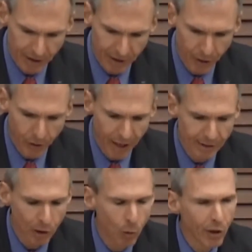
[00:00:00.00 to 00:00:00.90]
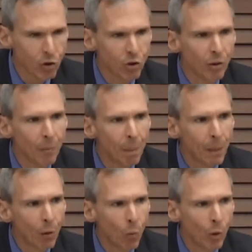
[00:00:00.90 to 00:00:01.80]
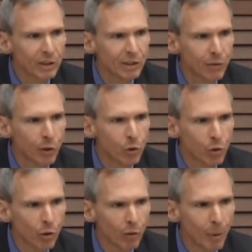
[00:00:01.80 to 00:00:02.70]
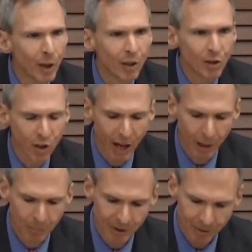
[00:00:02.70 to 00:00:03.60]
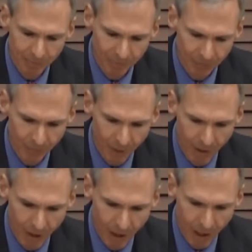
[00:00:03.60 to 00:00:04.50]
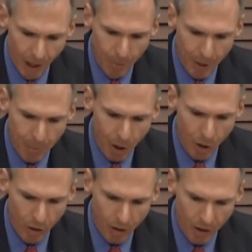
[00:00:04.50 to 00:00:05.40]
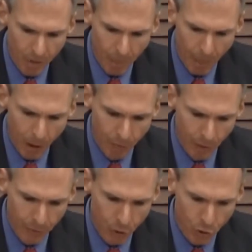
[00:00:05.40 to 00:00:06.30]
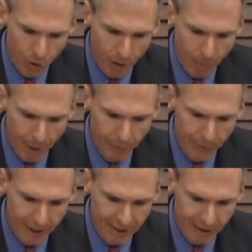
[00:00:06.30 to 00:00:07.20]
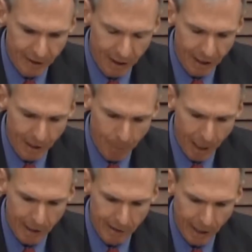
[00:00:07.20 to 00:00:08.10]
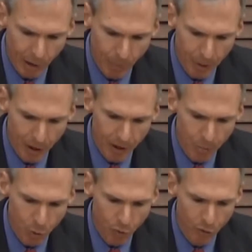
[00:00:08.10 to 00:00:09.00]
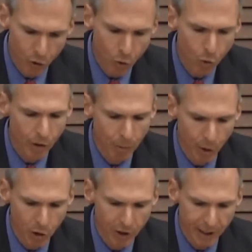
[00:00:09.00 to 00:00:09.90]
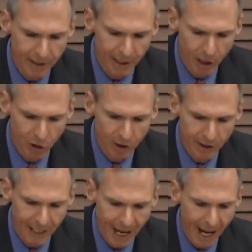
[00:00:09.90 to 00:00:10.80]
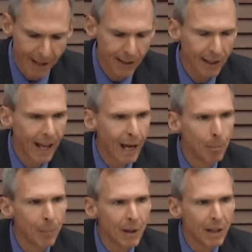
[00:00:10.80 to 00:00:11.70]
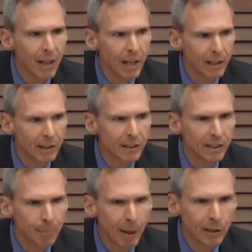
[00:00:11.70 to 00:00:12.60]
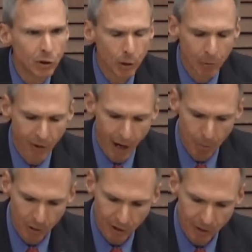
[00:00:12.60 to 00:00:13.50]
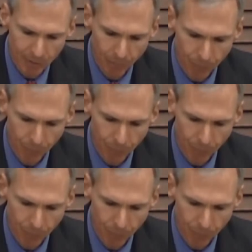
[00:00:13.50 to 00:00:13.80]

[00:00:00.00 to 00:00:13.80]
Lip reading: continue to ask the question, what's the future of American jobs? A big part of our future competitiveness depends on our ability to move new and emerging technologies out of the lab and into the mainstream of commerce.